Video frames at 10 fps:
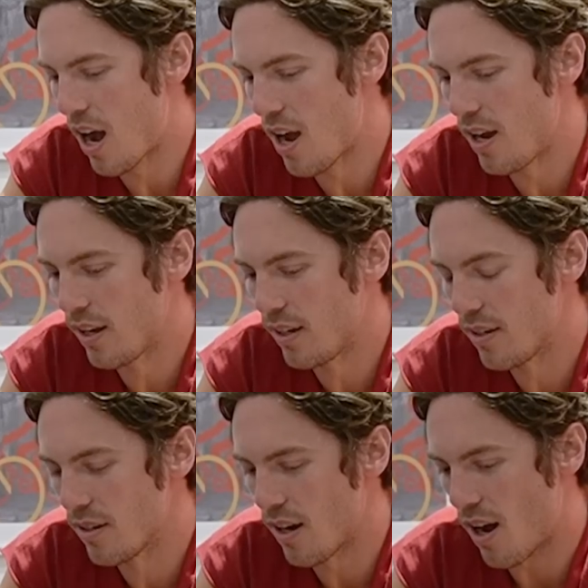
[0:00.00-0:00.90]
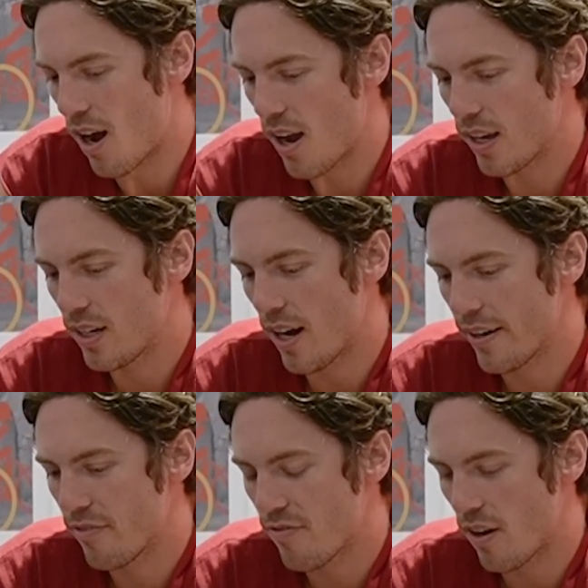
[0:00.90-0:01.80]
I I
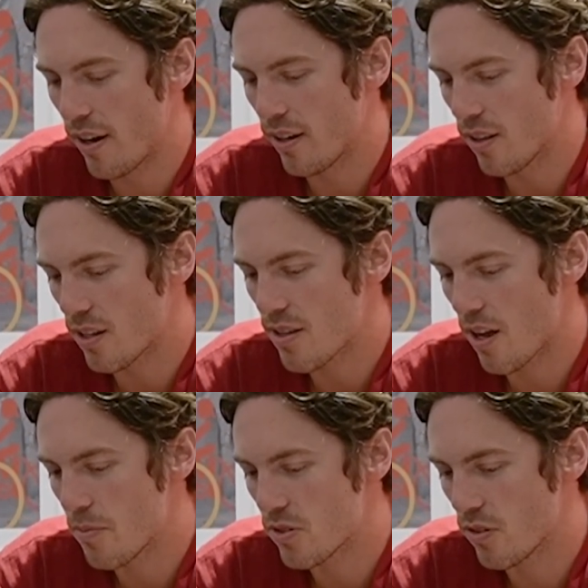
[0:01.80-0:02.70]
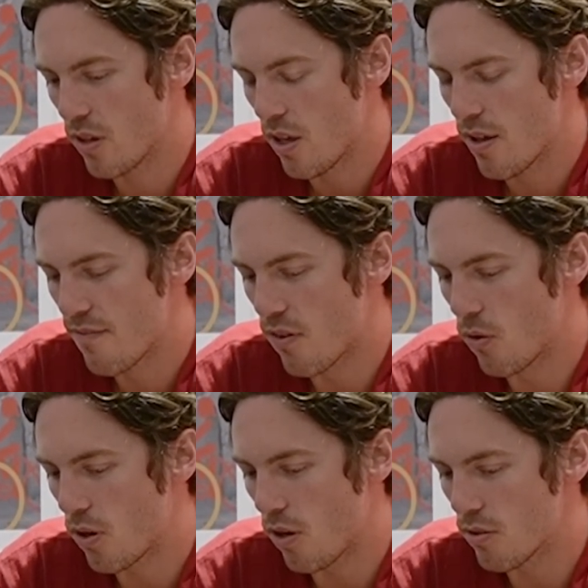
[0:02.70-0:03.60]
kind of find a lot of times
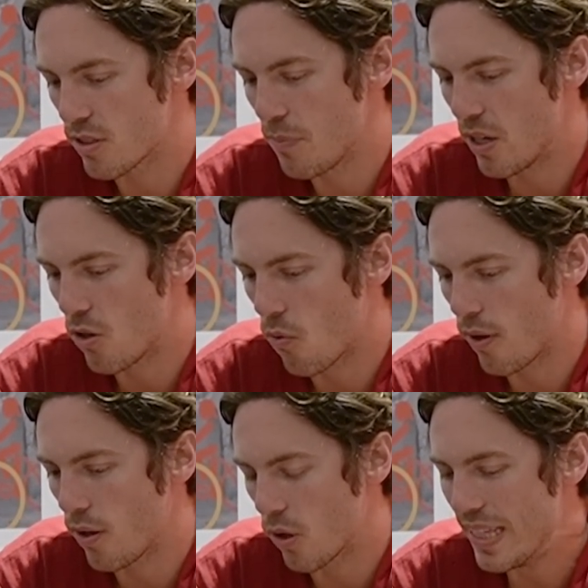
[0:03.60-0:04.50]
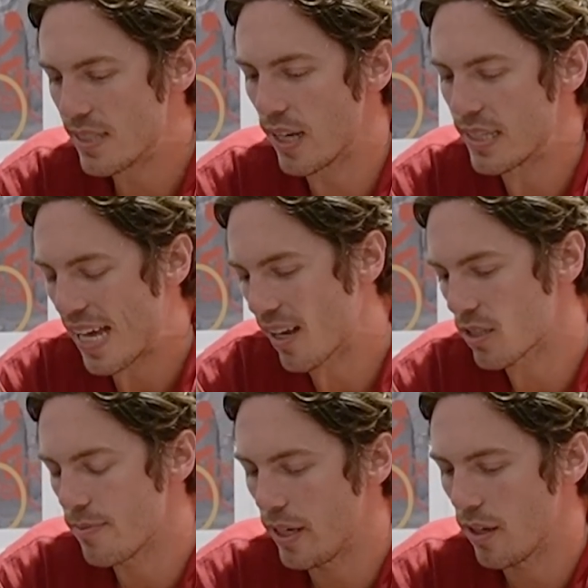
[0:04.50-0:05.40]
phone calls can be annoying, or at least like
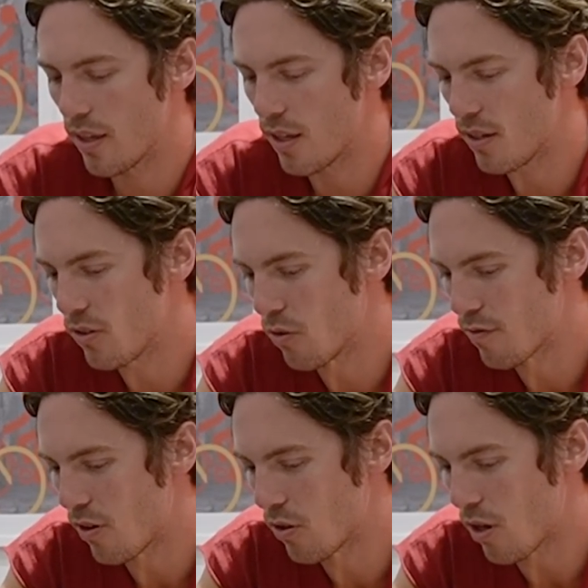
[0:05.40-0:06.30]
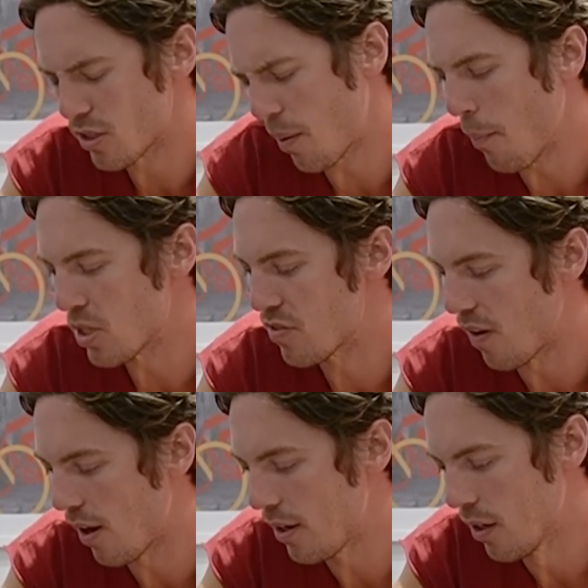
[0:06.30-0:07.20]
text me and then do a phone call. Sometimes it's
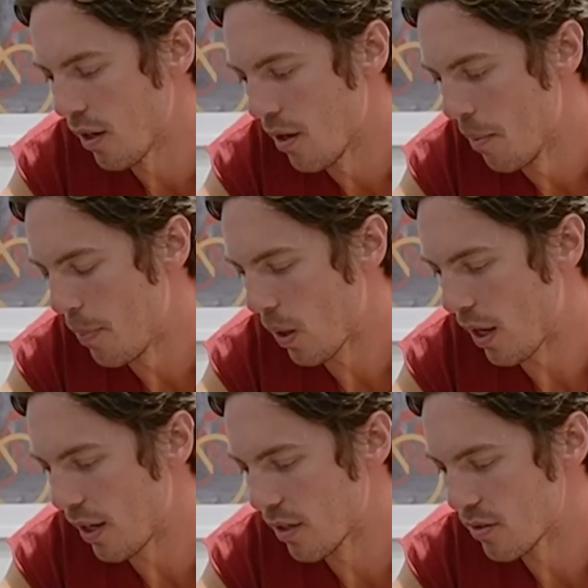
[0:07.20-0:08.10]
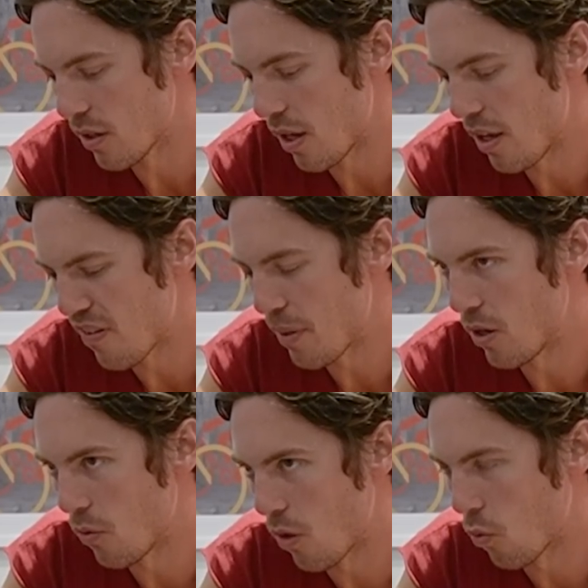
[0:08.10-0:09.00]
fine, but like if I'm in
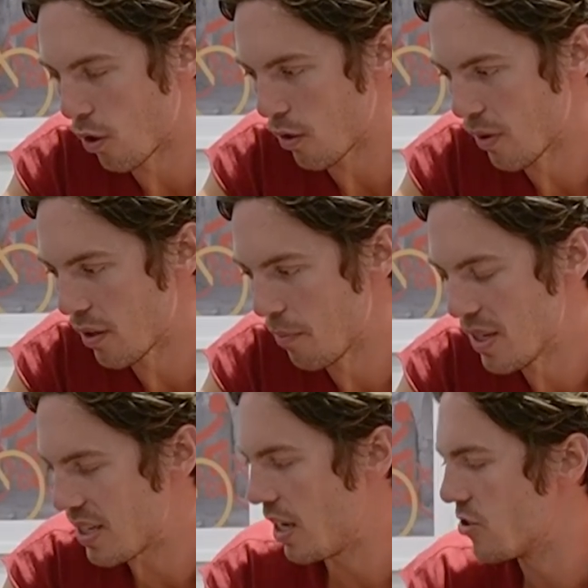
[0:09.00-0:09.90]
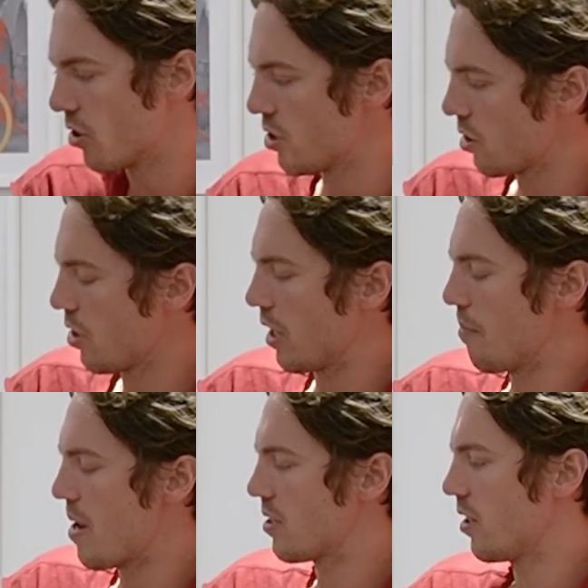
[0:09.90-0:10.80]
a, a work rhythm, it's easier to just look at
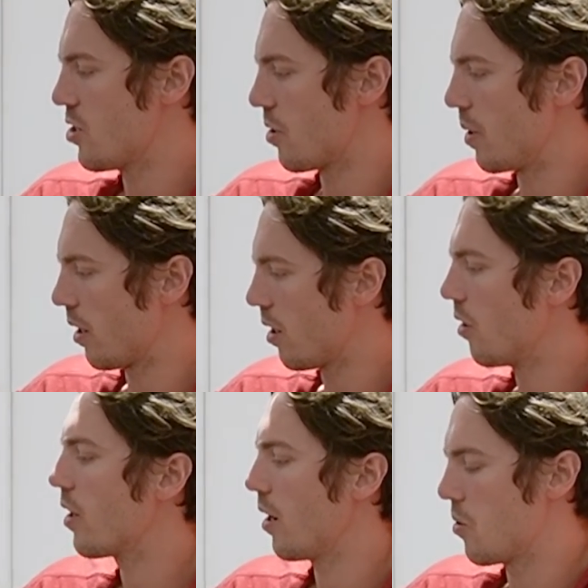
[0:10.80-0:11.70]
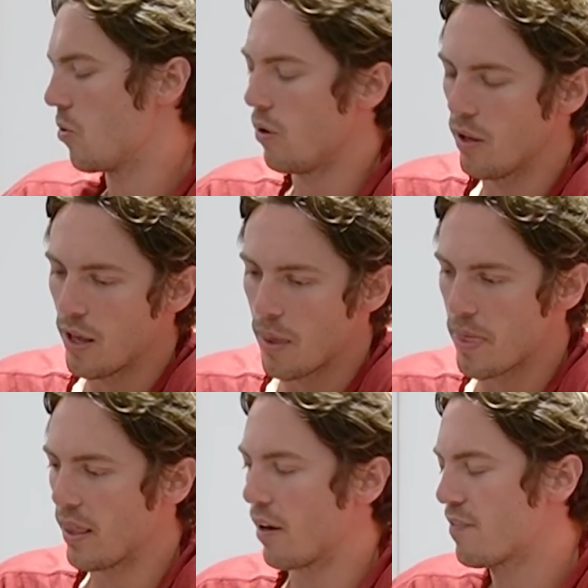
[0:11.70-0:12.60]
a message and be like, okay, cool.
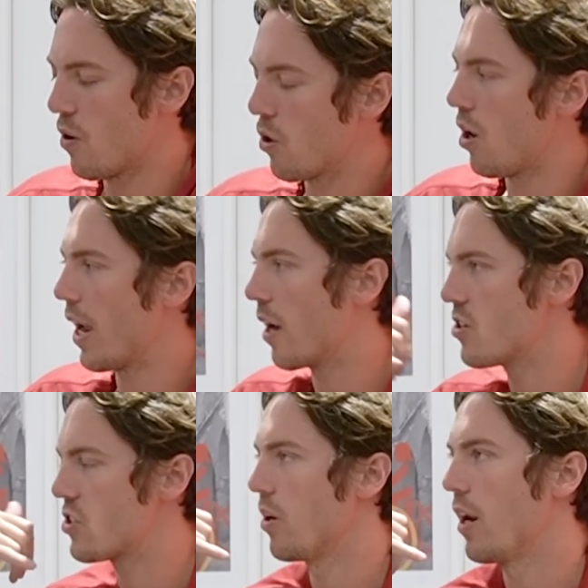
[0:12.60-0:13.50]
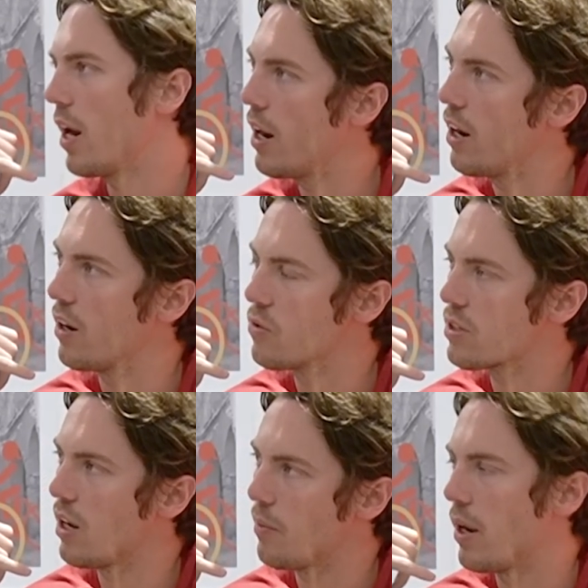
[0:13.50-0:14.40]
Then like a phone call, answer it. Hey, what's
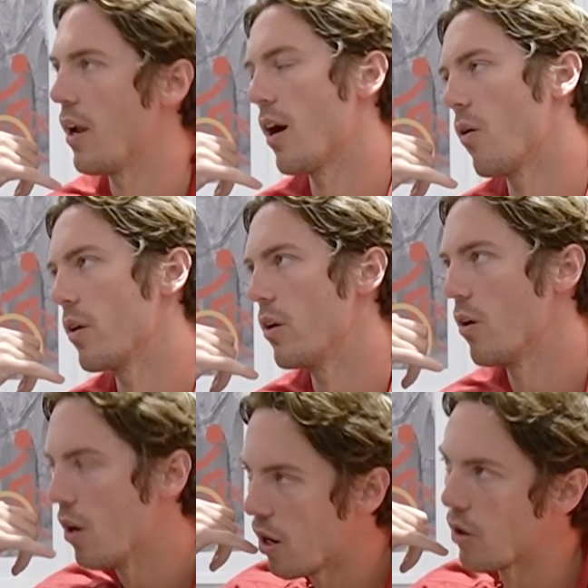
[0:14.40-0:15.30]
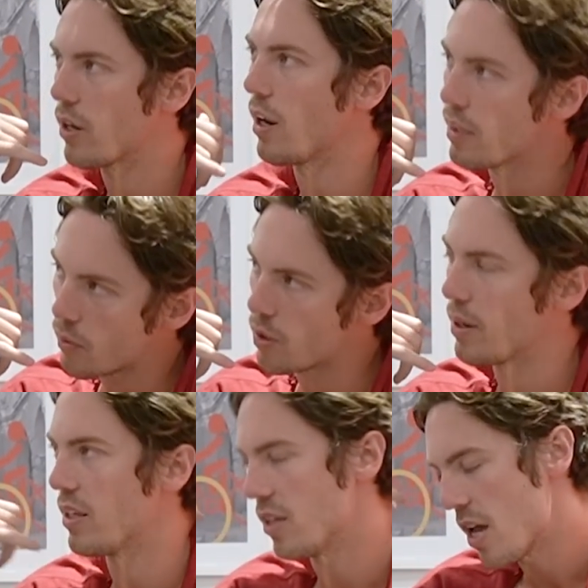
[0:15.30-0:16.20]
up? Hey, how are you? Okay, and then what
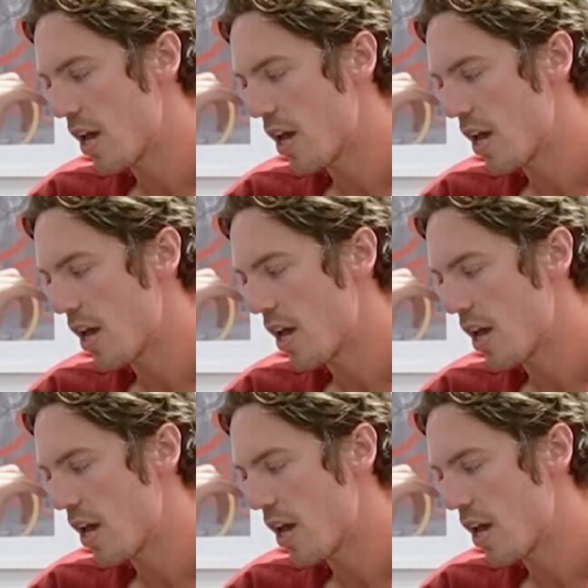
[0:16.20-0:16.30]
about it?